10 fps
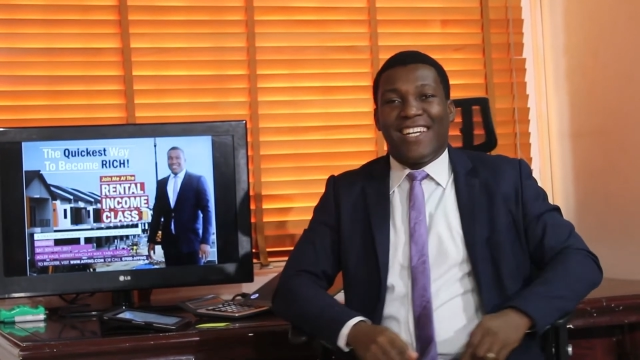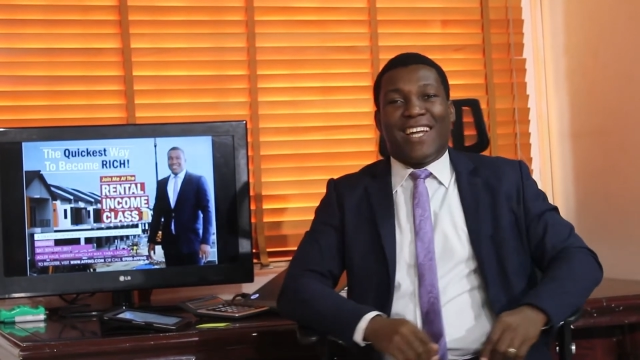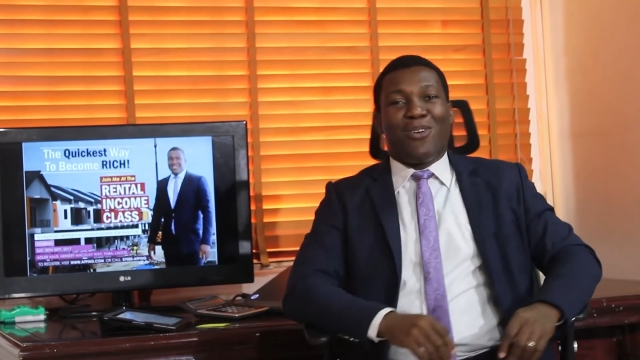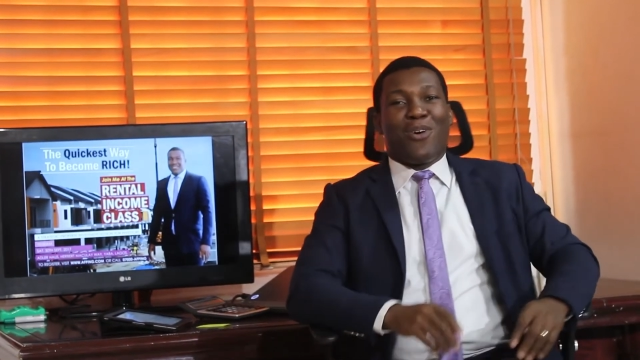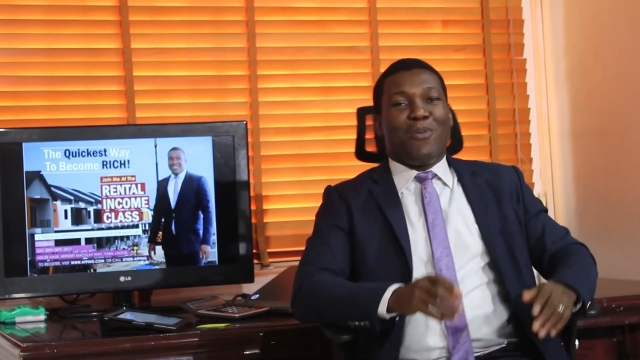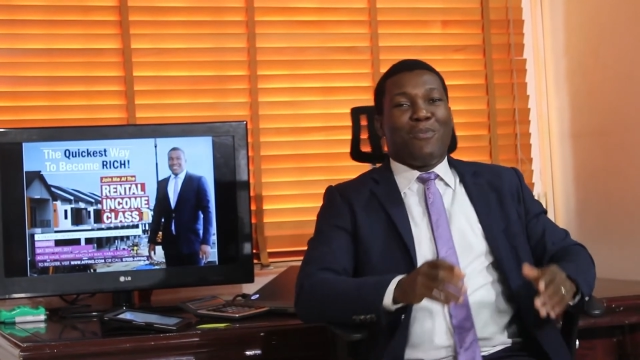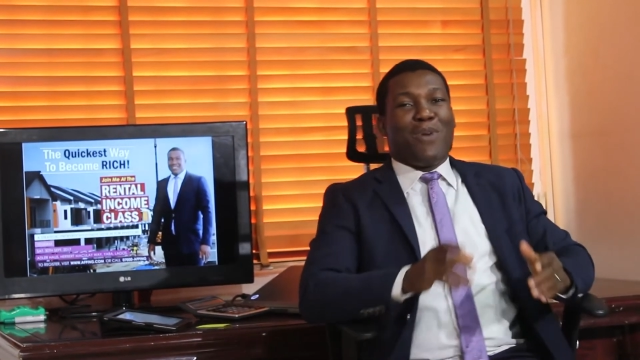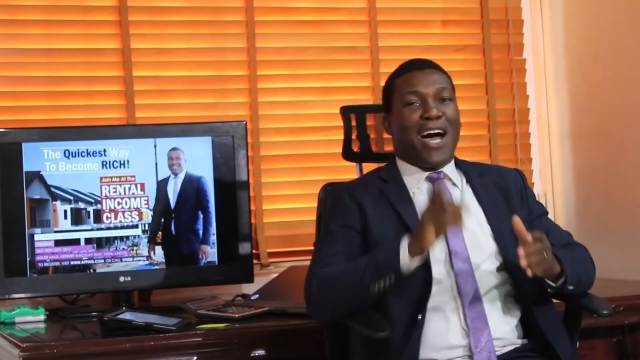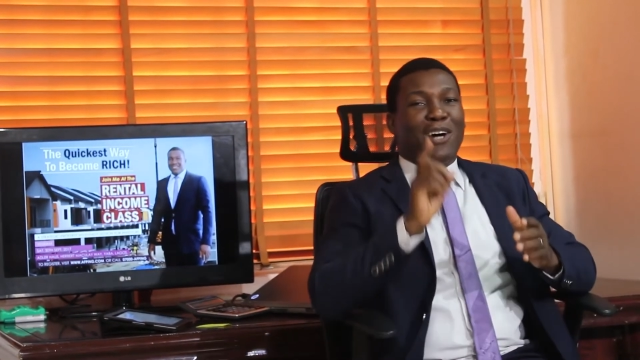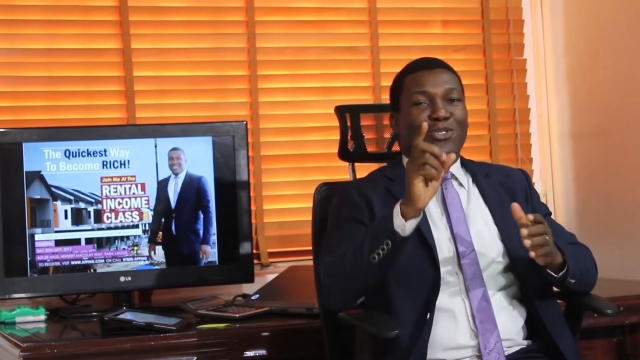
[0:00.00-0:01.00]
Now,
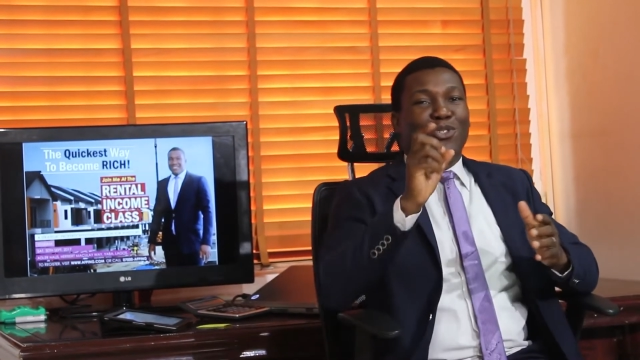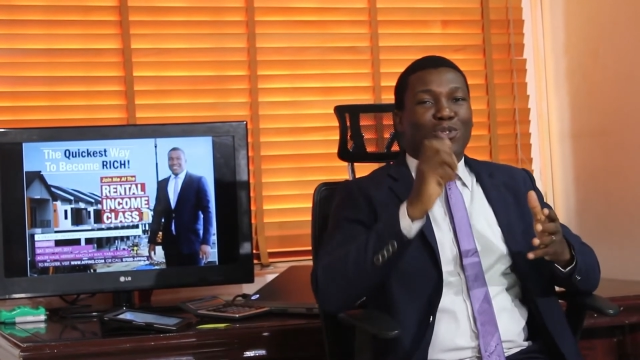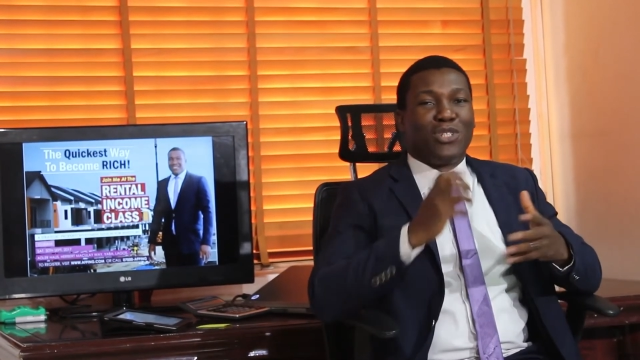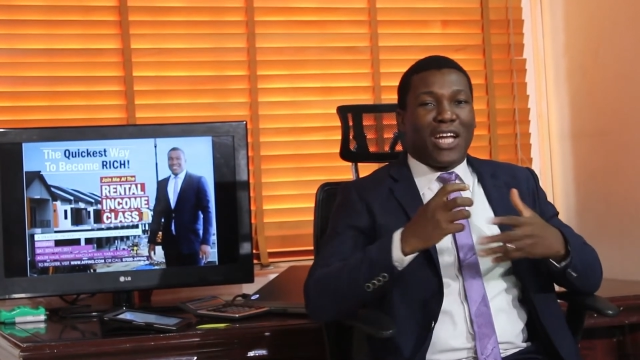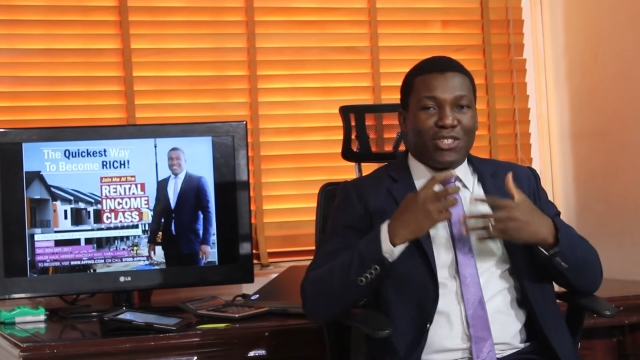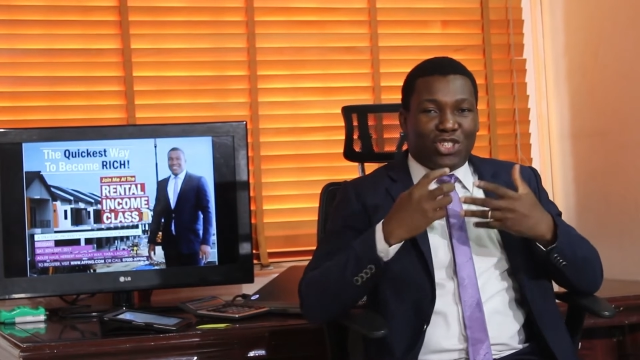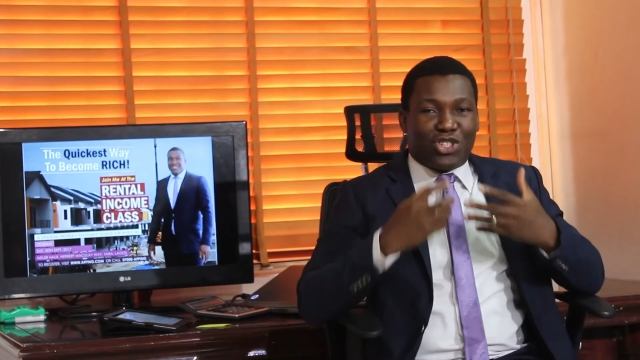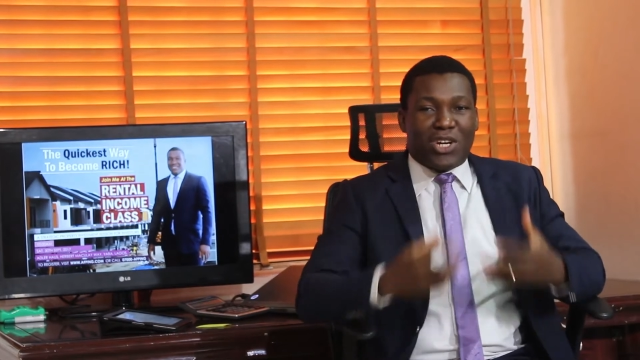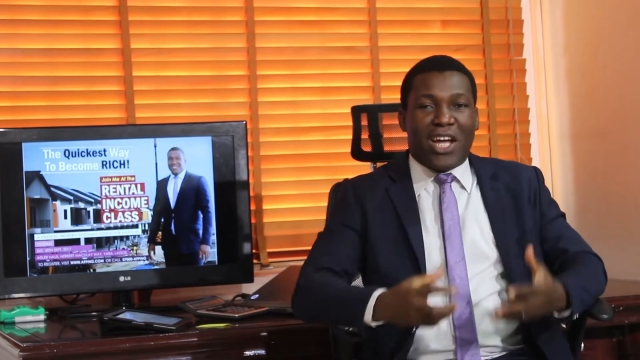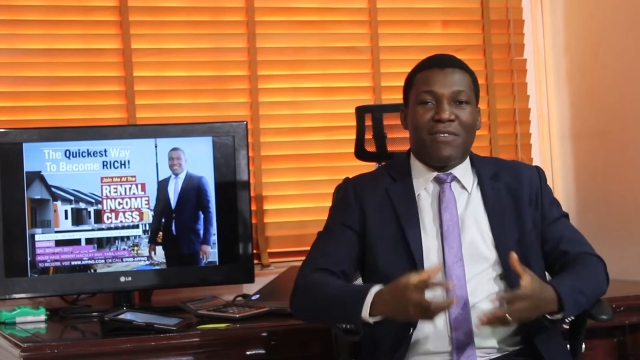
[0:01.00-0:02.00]
how do you now
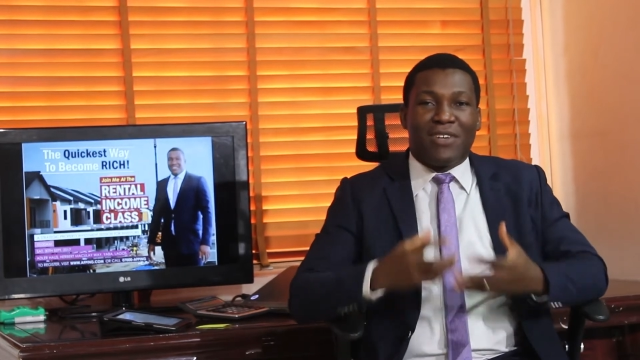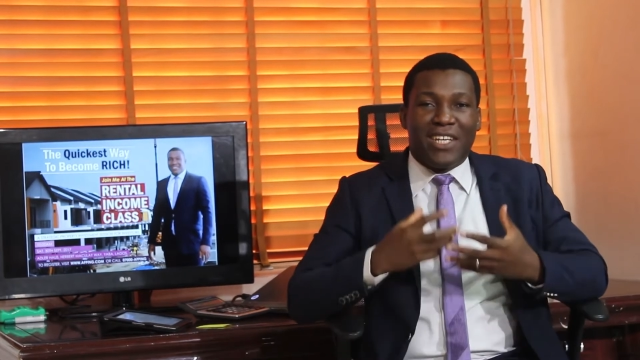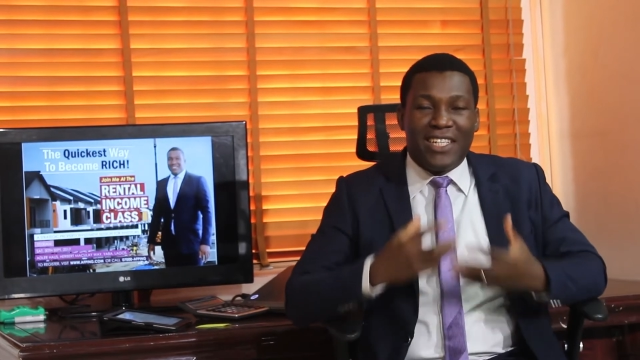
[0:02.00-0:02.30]
thrive